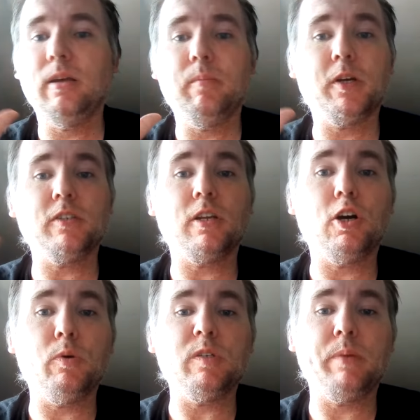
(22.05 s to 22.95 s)
because it'll
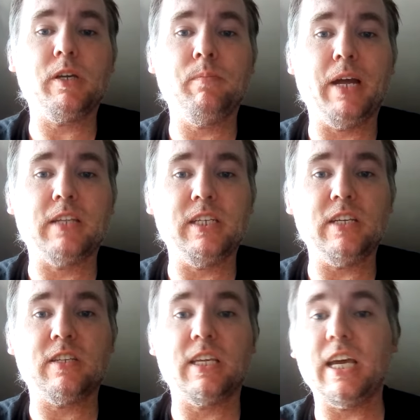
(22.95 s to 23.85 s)
always be compared to
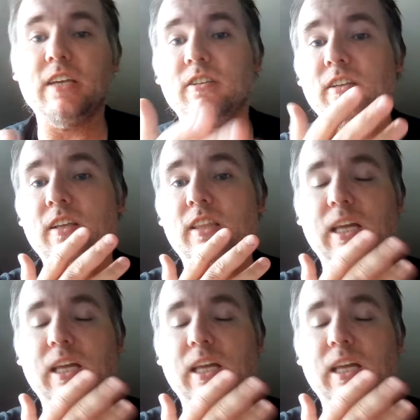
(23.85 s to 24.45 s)
Disney. Yes, that